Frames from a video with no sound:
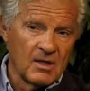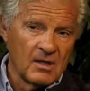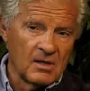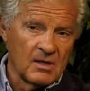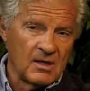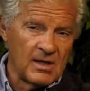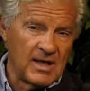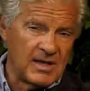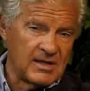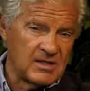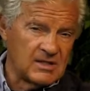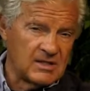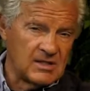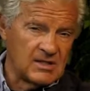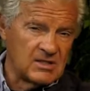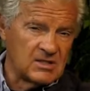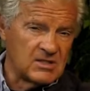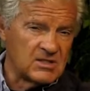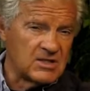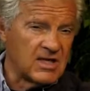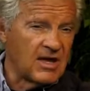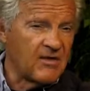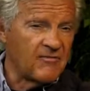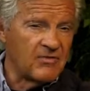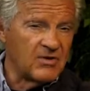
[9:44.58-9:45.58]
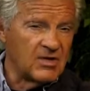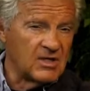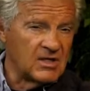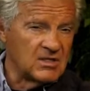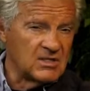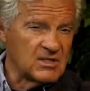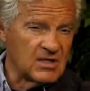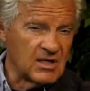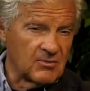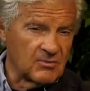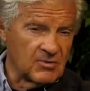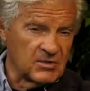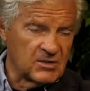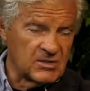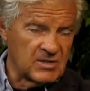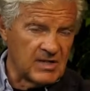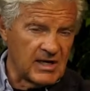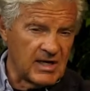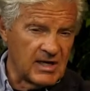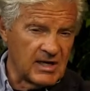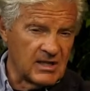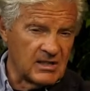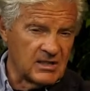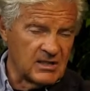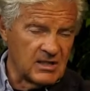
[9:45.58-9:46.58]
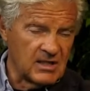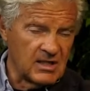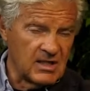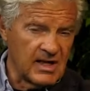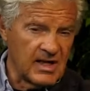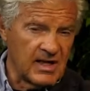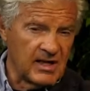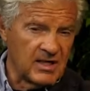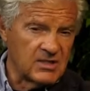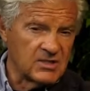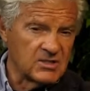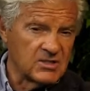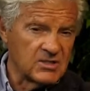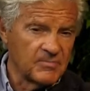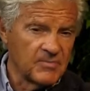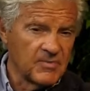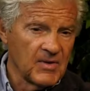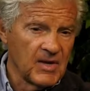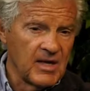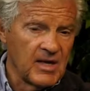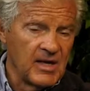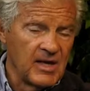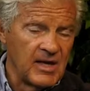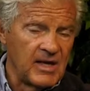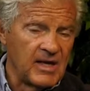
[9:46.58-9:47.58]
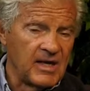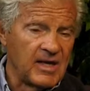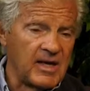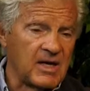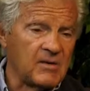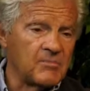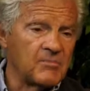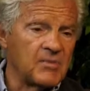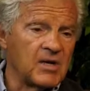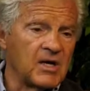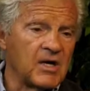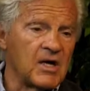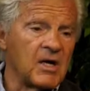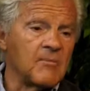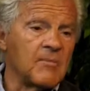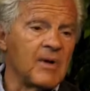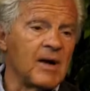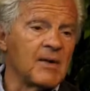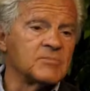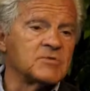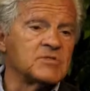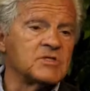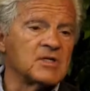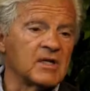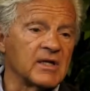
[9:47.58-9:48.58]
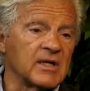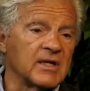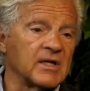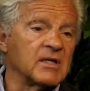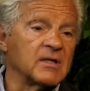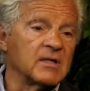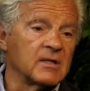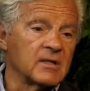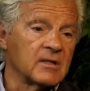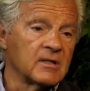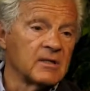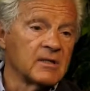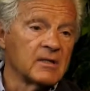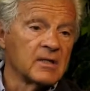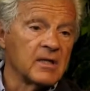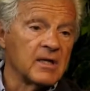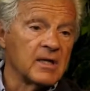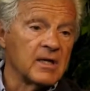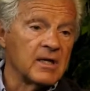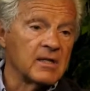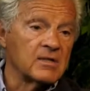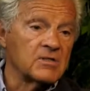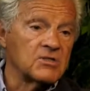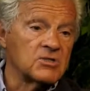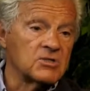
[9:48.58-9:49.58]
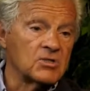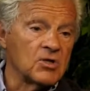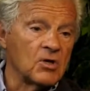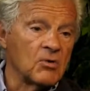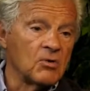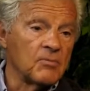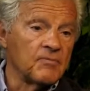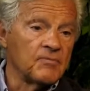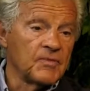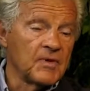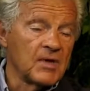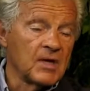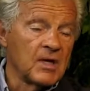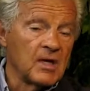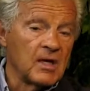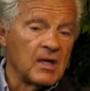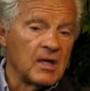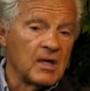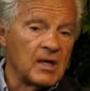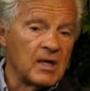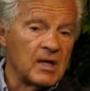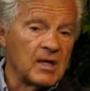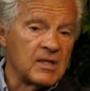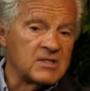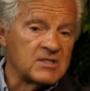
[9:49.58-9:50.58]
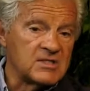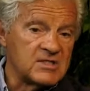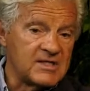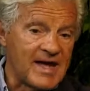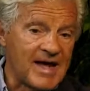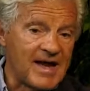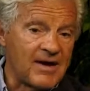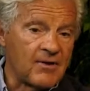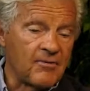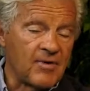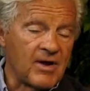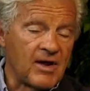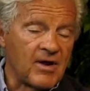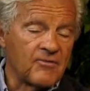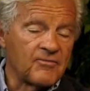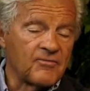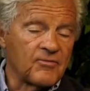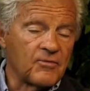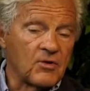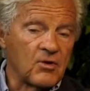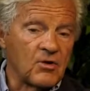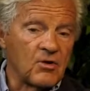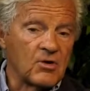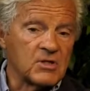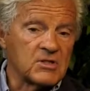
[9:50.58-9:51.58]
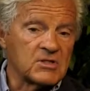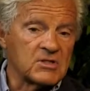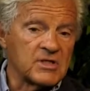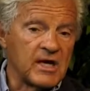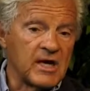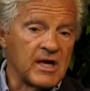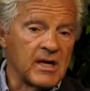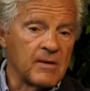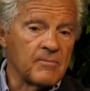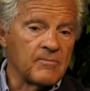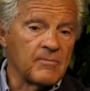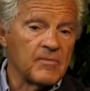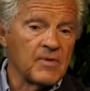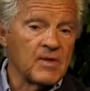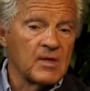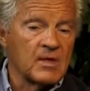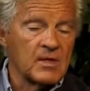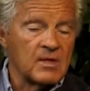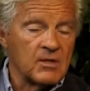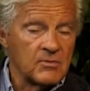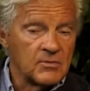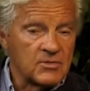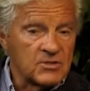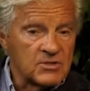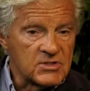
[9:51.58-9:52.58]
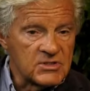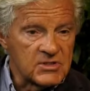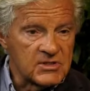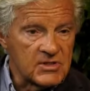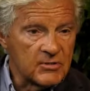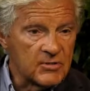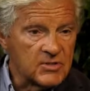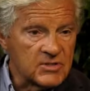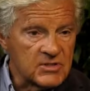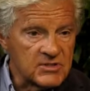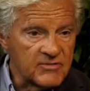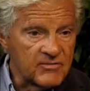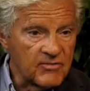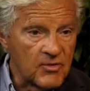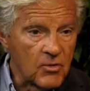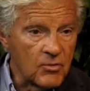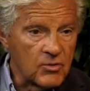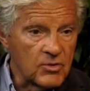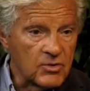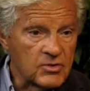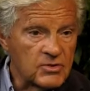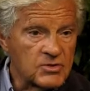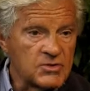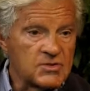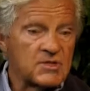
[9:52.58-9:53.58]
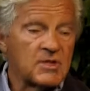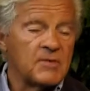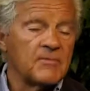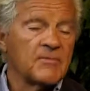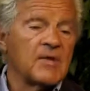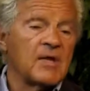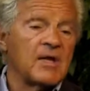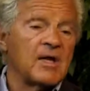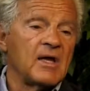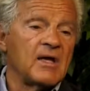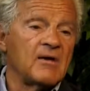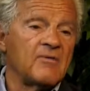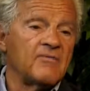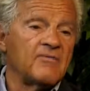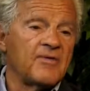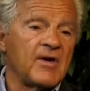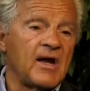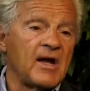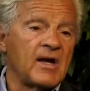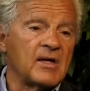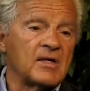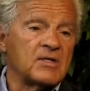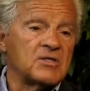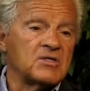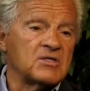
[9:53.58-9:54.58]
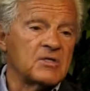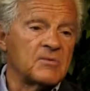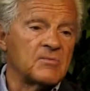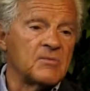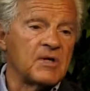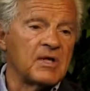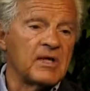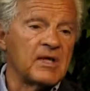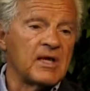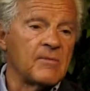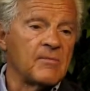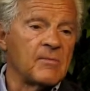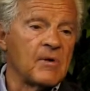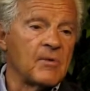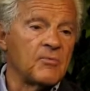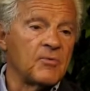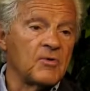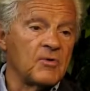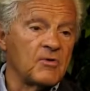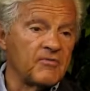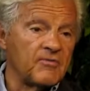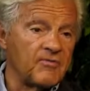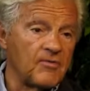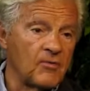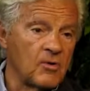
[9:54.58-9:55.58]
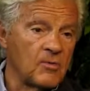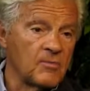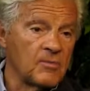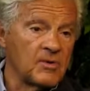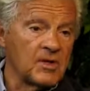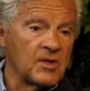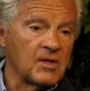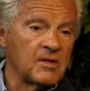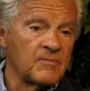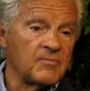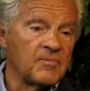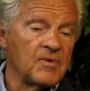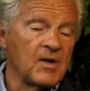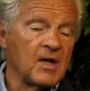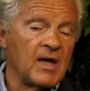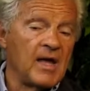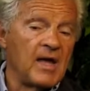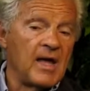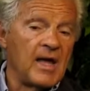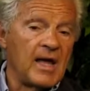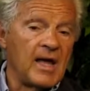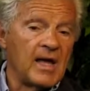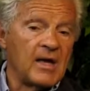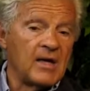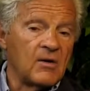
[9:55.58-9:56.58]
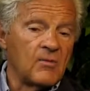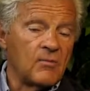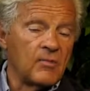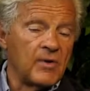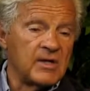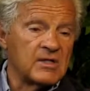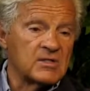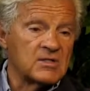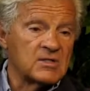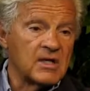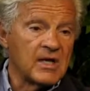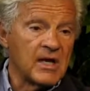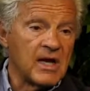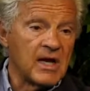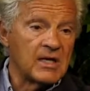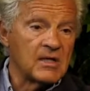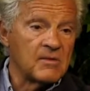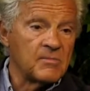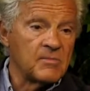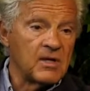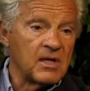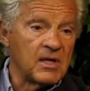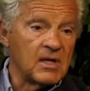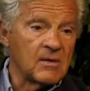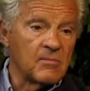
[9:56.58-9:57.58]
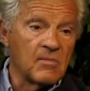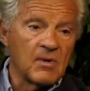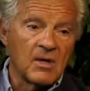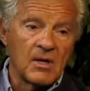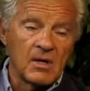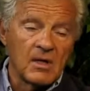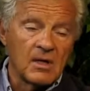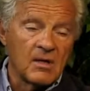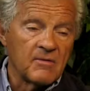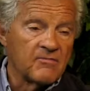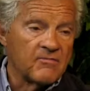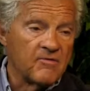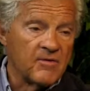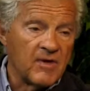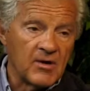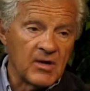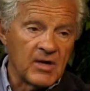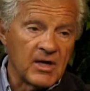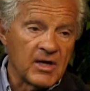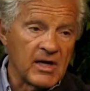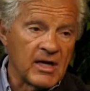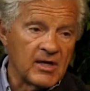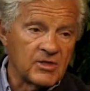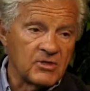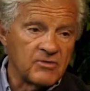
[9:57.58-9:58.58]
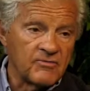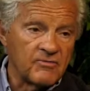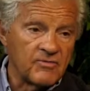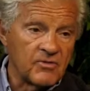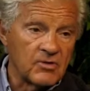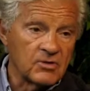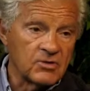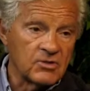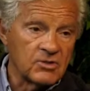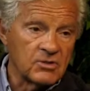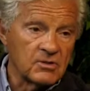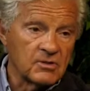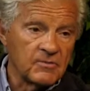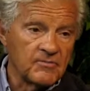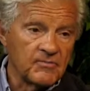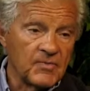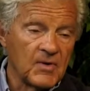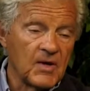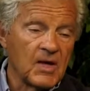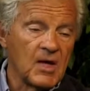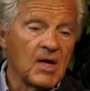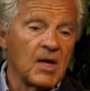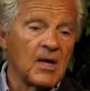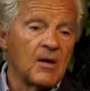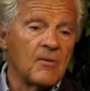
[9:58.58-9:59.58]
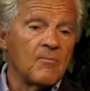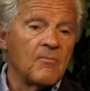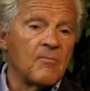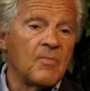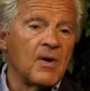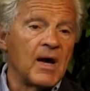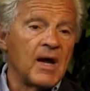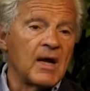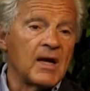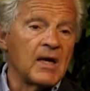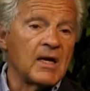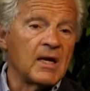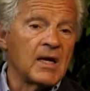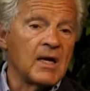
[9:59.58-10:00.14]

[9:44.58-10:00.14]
1970s, I would say, into the 80s, it had become obsolete. And so it sat around for a long time. There were a series of owners, and finally somebody came up with a formula, and it went to condominium. Very controversial, but